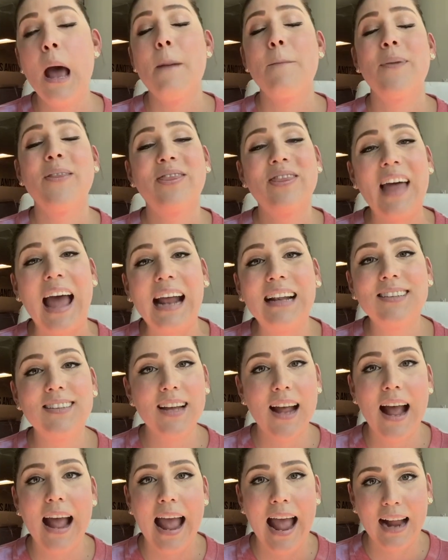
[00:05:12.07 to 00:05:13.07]
But that's
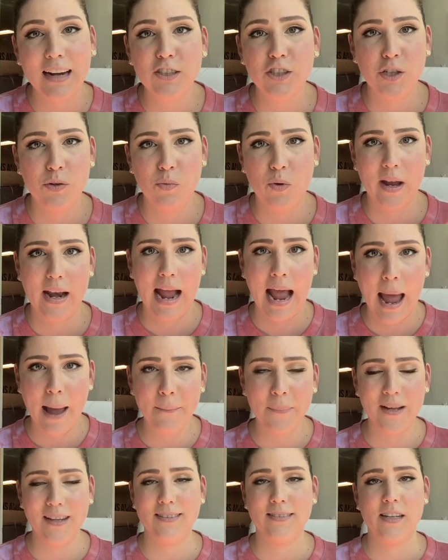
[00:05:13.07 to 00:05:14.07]
not actually what
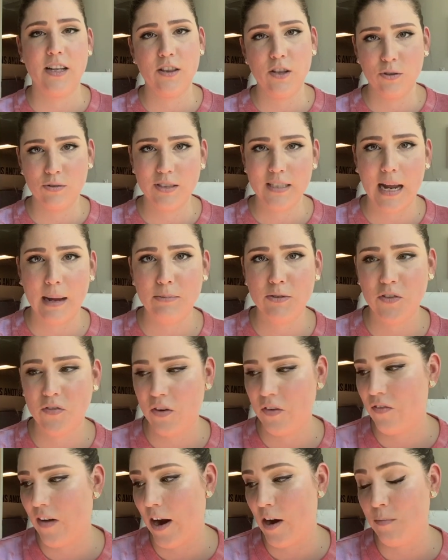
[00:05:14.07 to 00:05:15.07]
happens in those types of
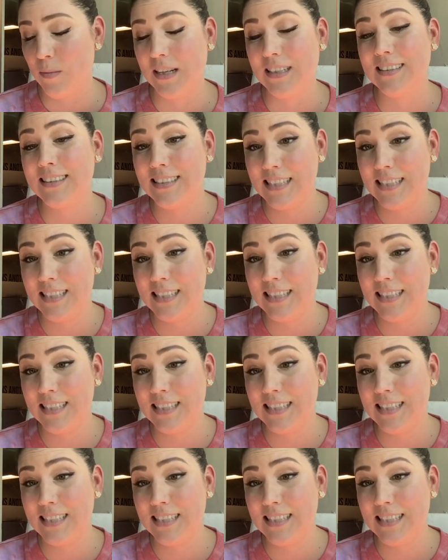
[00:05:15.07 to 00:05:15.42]
environments.